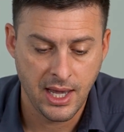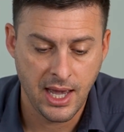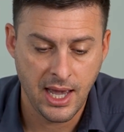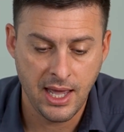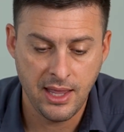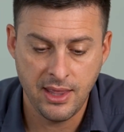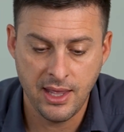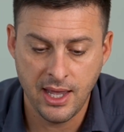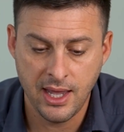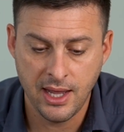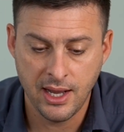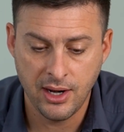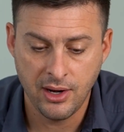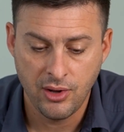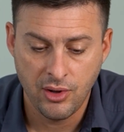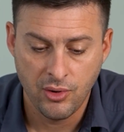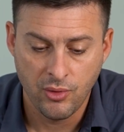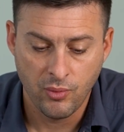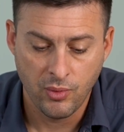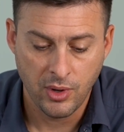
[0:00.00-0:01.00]
And
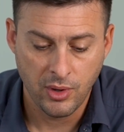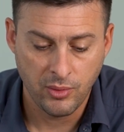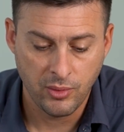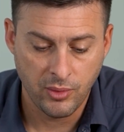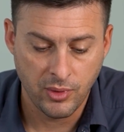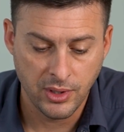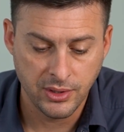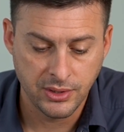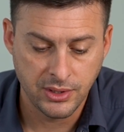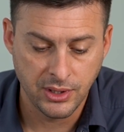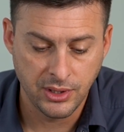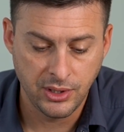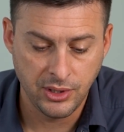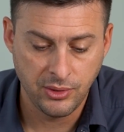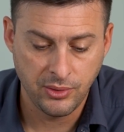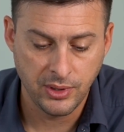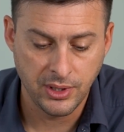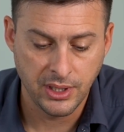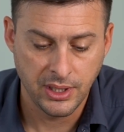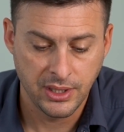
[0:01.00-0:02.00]
then what we'll want to
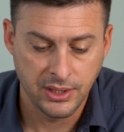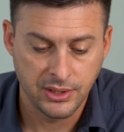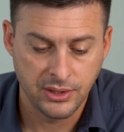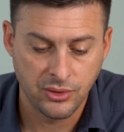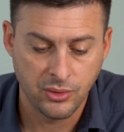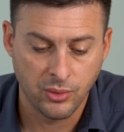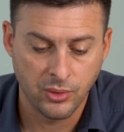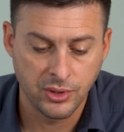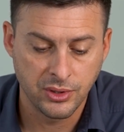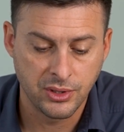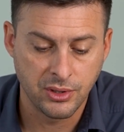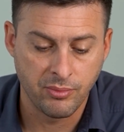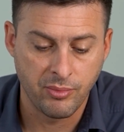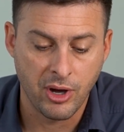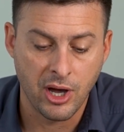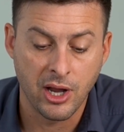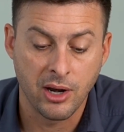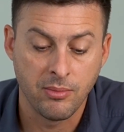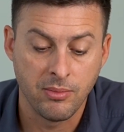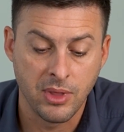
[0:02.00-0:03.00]
do is towards the
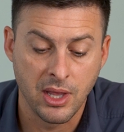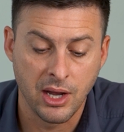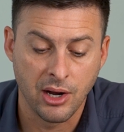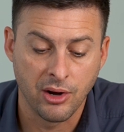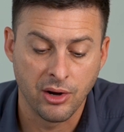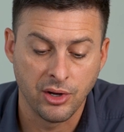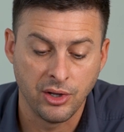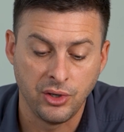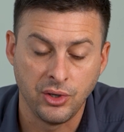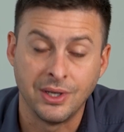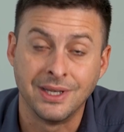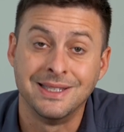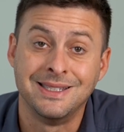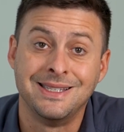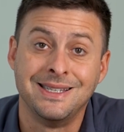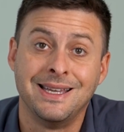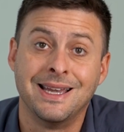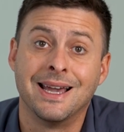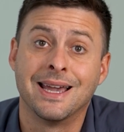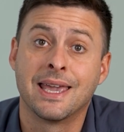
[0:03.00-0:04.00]
bottom there, you can
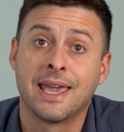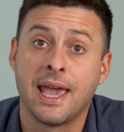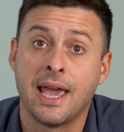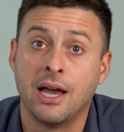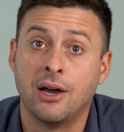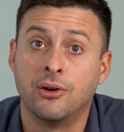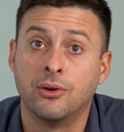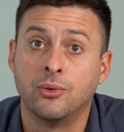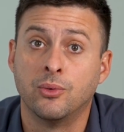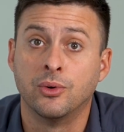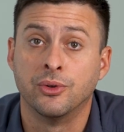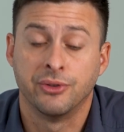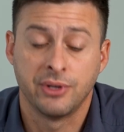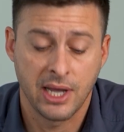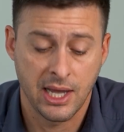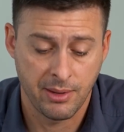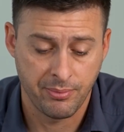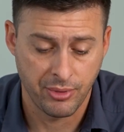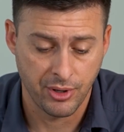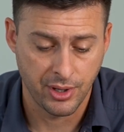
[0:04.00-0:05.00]
see account, we'll
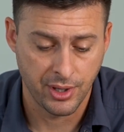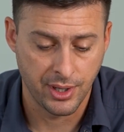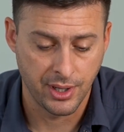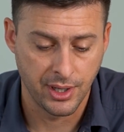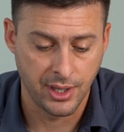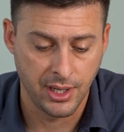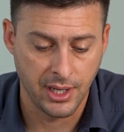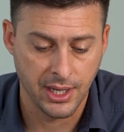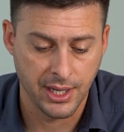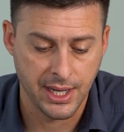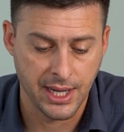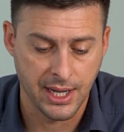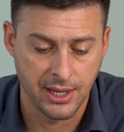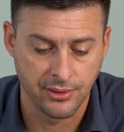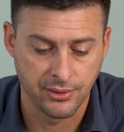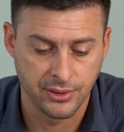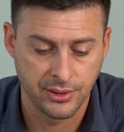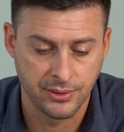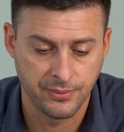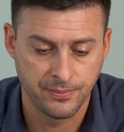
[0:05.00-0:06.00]
tap on
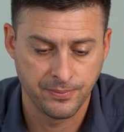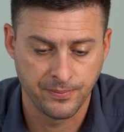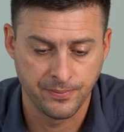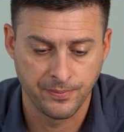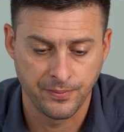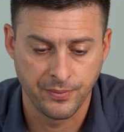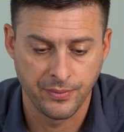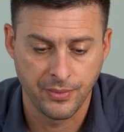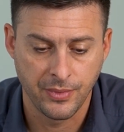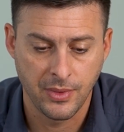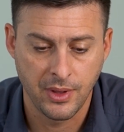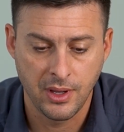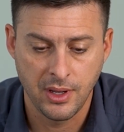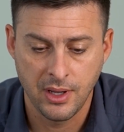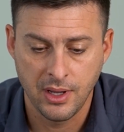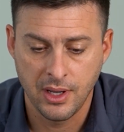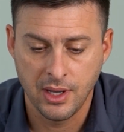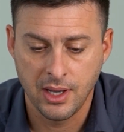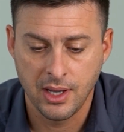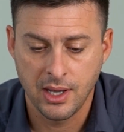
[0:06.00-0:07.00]
account.
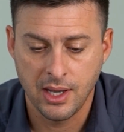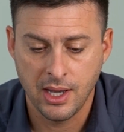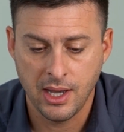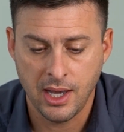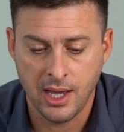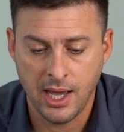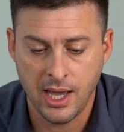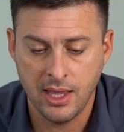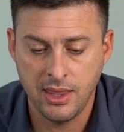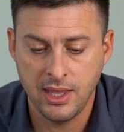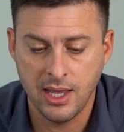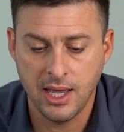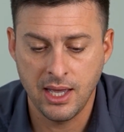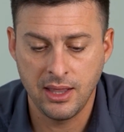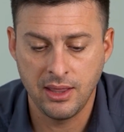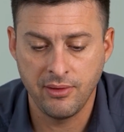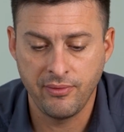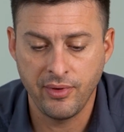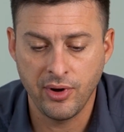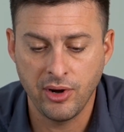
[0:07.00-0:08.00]
And
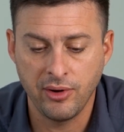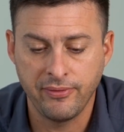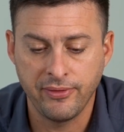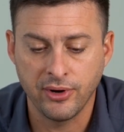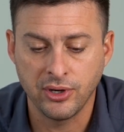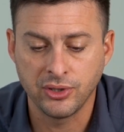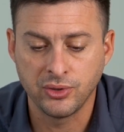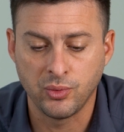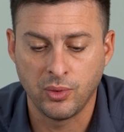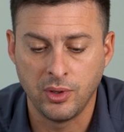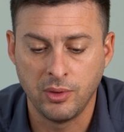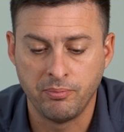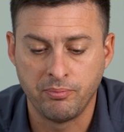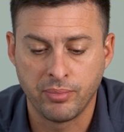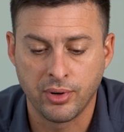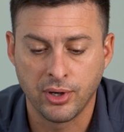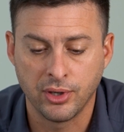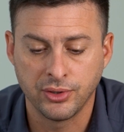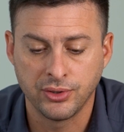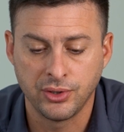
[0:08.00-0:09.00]
then the very first one,
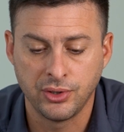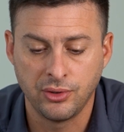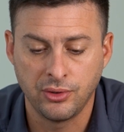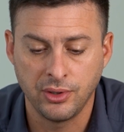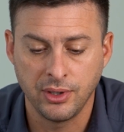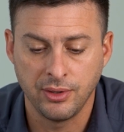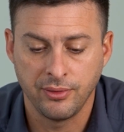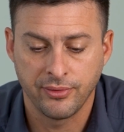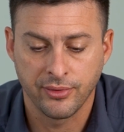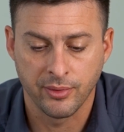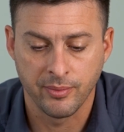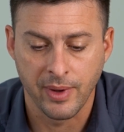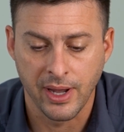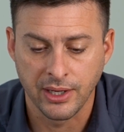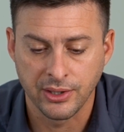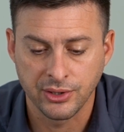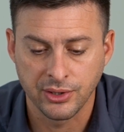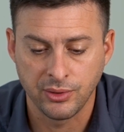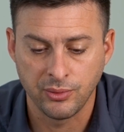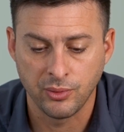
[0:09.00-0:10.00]
personal
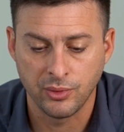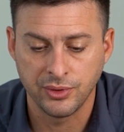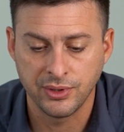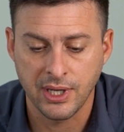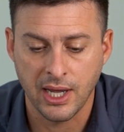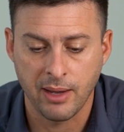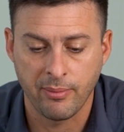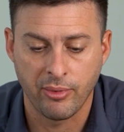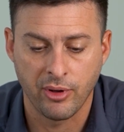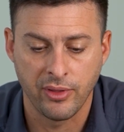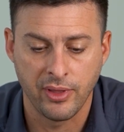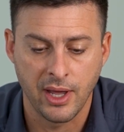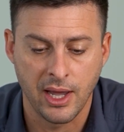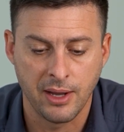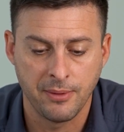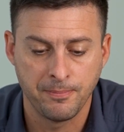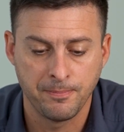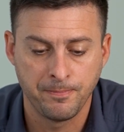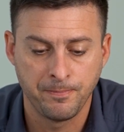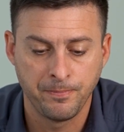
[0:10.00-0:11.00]
information, we'll tap on that.